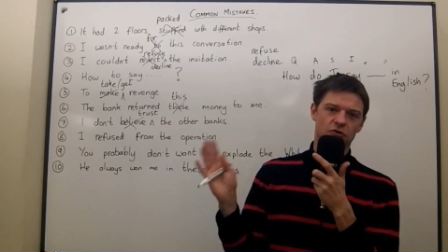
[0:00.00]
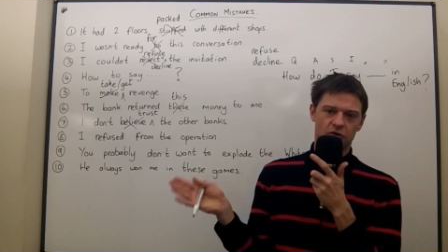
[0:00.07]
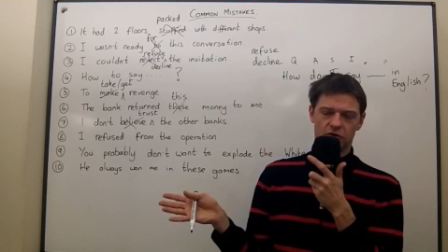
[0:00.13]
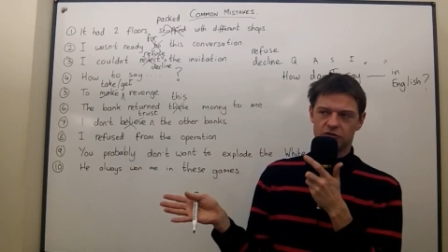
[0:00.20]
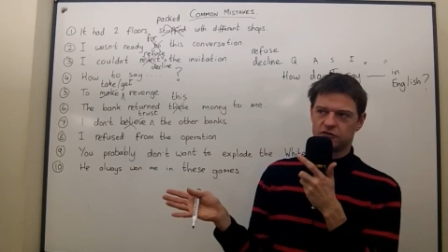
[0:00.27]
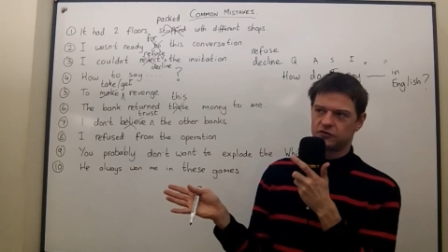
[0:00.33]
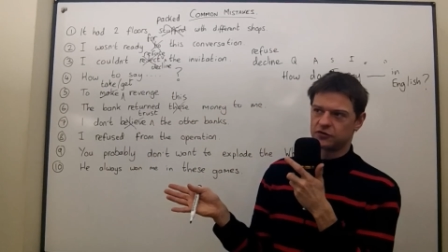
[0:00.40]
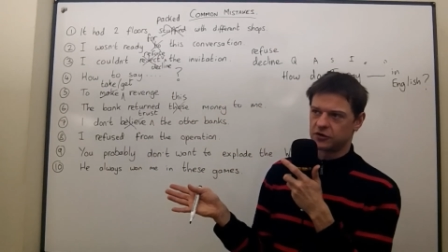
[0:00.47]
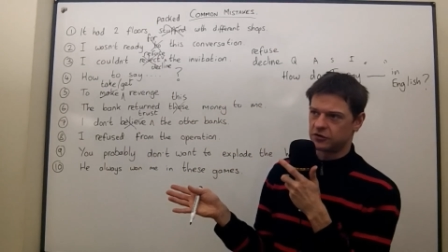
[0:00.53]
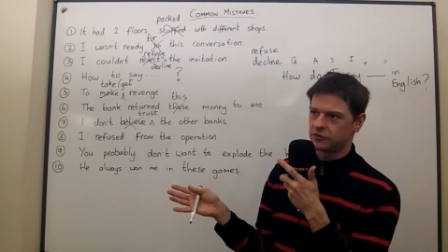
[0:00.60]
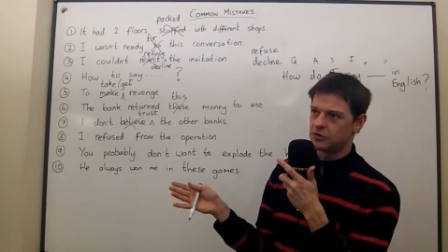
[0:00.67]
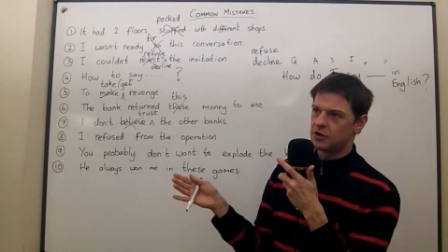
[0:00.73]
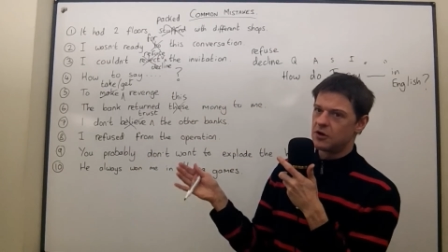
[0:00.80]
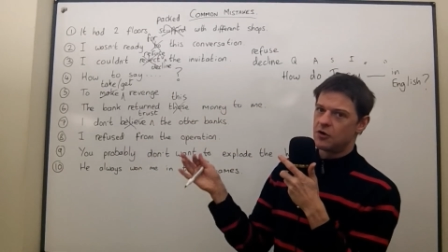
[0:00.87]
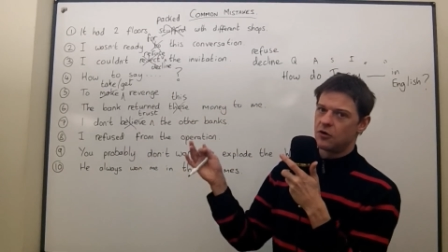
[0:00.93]
or not
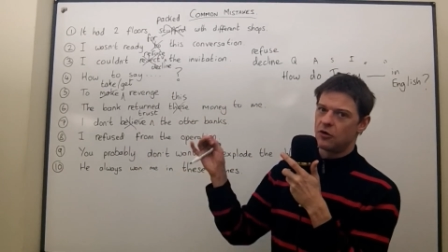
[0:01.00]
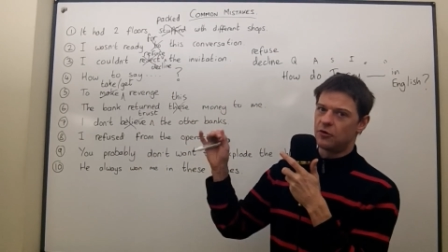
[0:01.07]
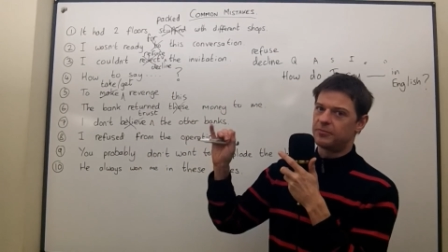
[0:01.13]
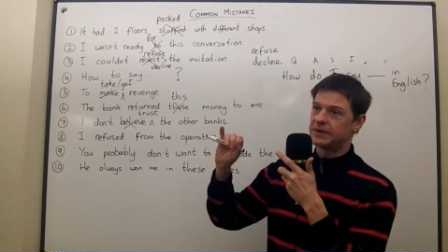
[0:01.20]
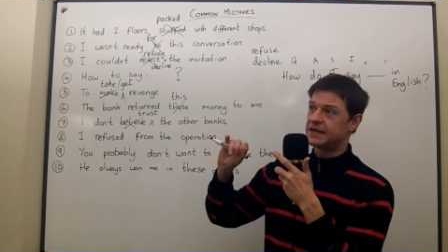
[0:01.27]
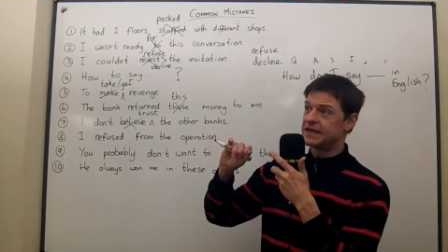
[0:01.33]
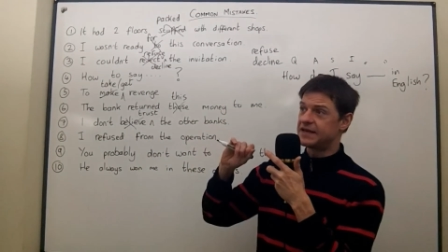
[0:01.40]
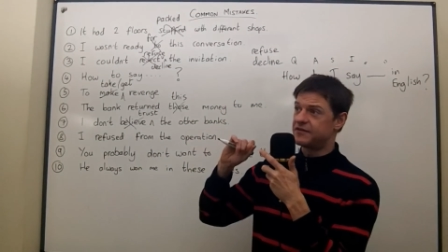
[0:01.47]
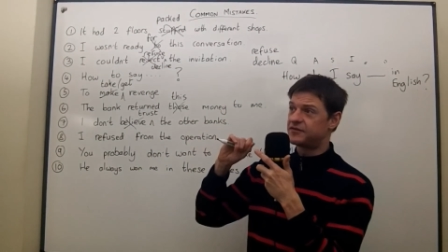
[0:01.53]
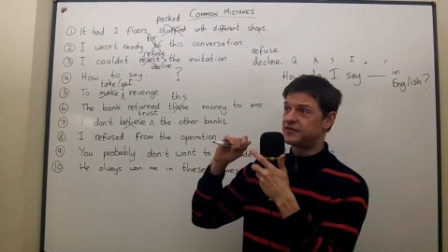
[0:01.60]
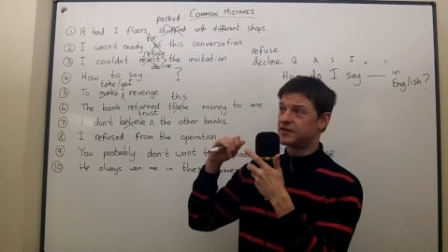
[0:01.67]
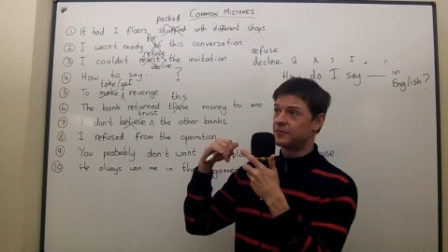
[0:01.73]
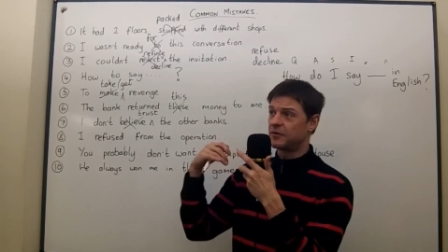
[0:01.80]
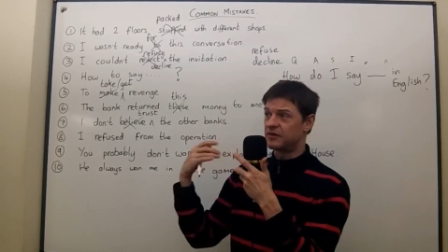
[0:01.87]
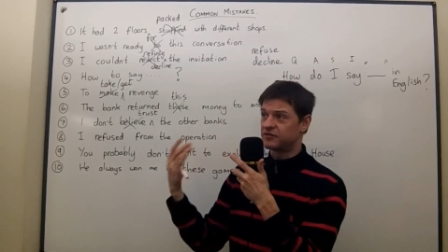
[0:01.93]
true, or believe
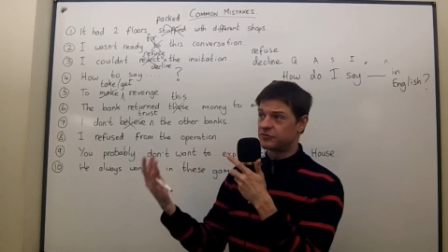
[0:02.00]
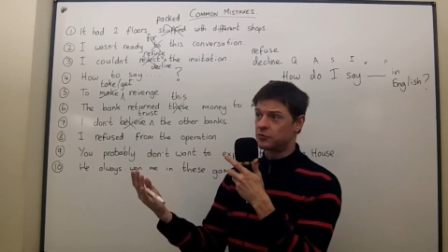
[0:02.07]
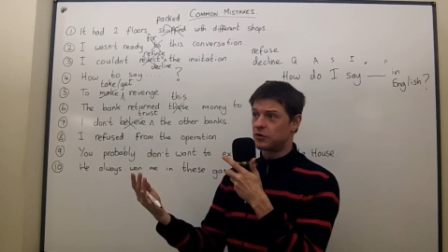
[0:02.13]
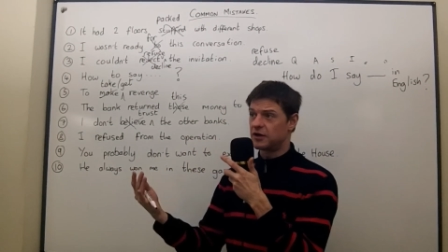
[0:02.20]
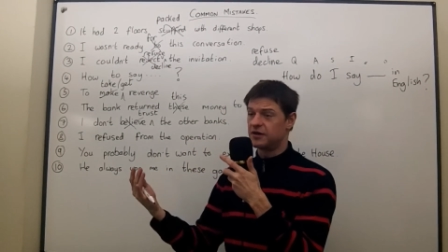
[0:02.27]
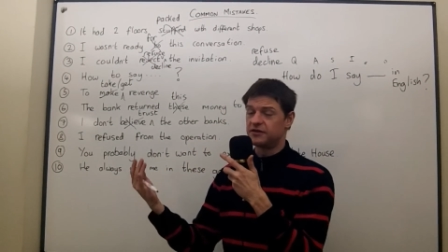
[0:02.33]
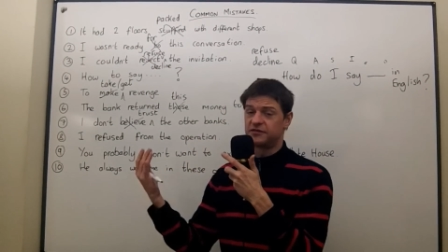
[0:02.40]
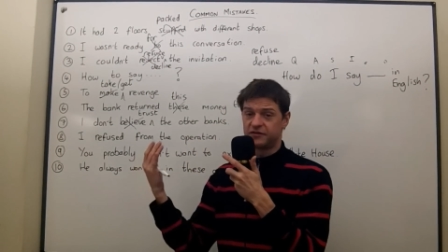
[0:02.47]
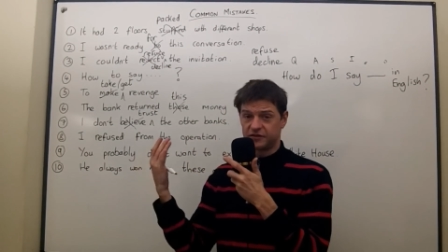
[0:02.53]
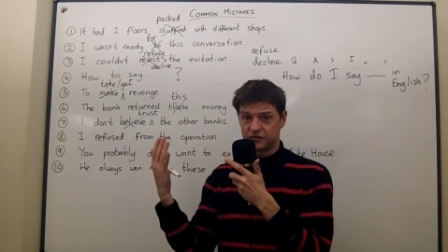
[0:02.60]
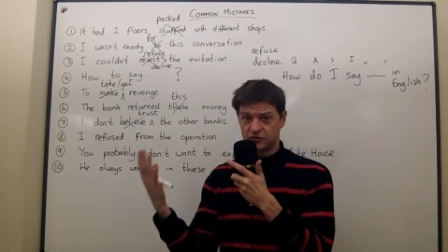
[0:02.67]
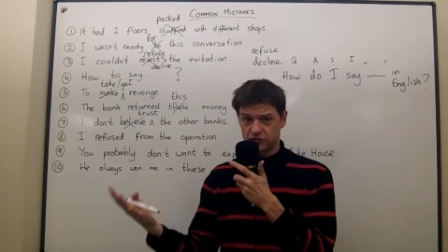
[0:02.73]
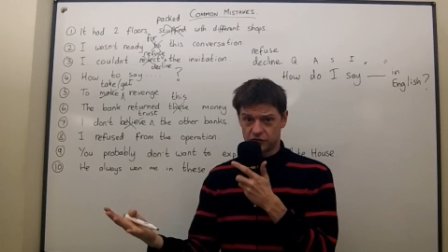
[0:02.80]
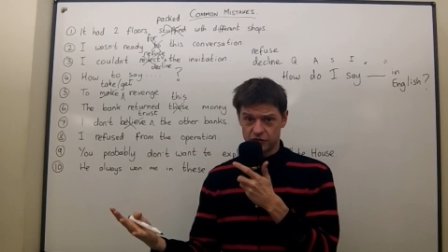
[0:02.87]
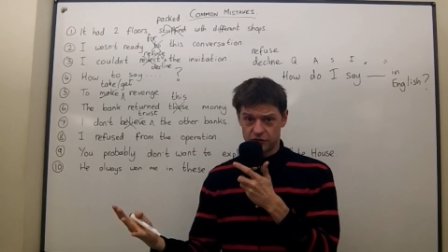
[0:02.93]
someone's words are
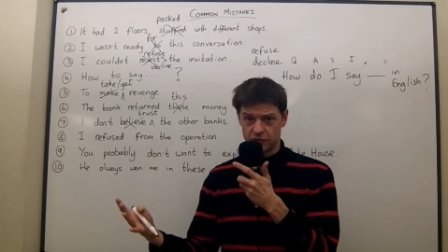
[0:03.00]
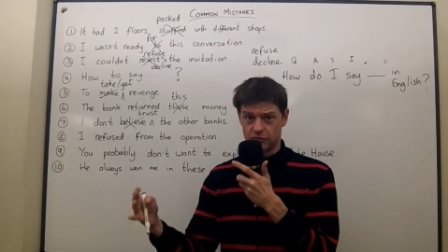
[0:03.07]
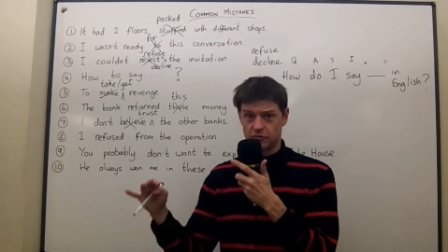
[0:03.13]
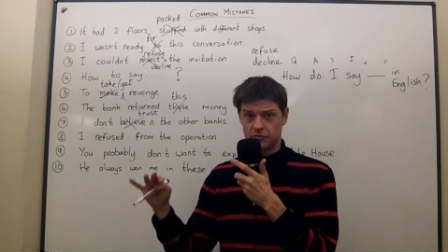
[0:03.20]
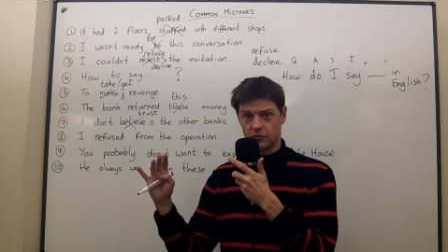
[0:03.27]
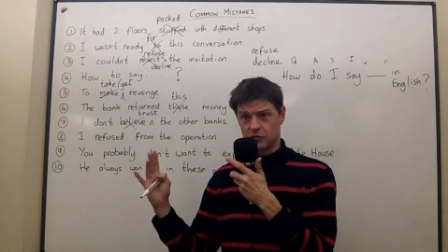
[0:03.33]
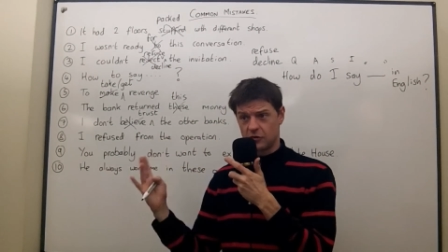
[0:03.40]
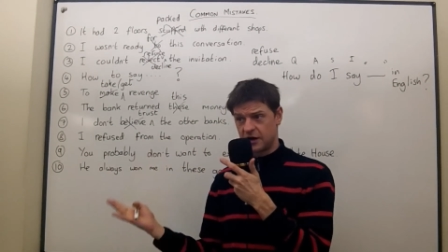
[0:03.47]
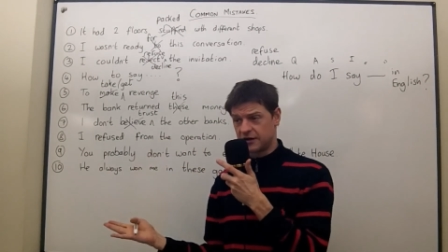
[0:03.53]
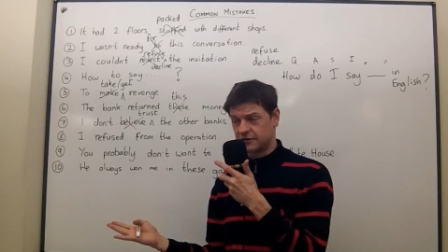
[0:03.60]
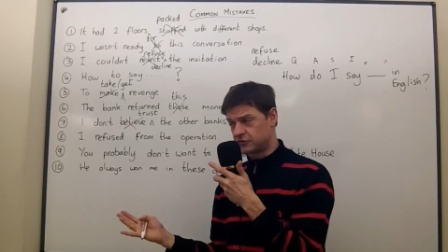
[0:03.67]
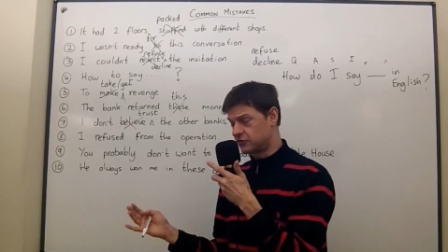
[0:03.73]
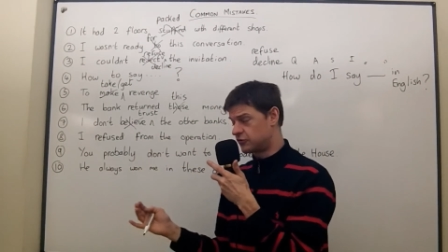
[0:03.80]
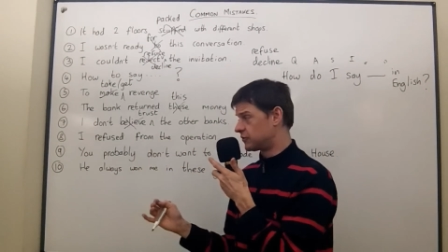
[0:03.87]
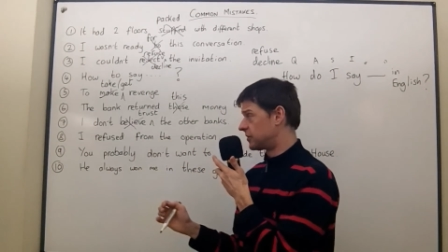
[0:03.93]
true or
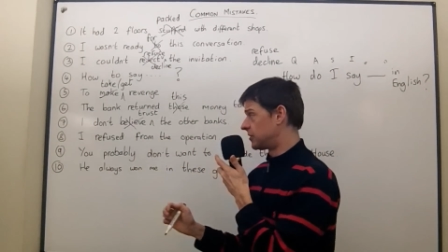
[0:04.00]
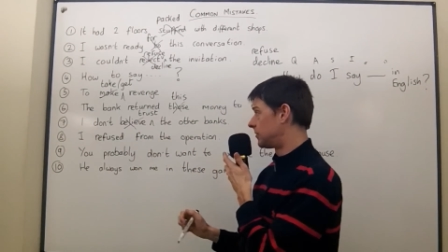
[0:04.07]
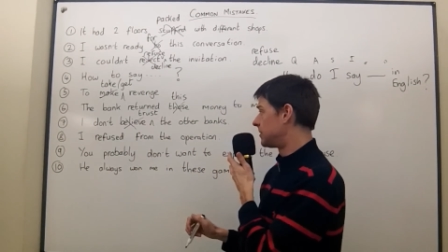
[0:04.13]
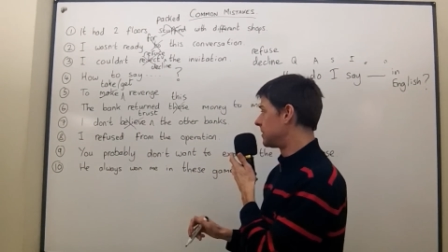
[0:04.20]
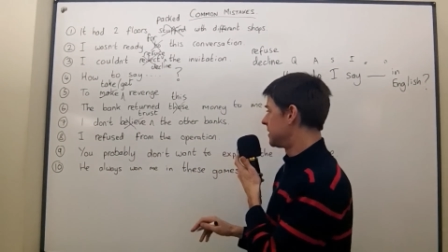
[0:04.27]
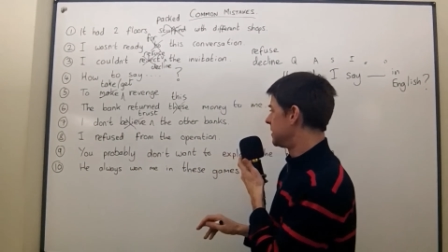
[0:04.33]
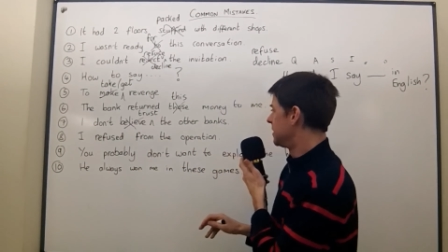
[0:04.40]
untrue.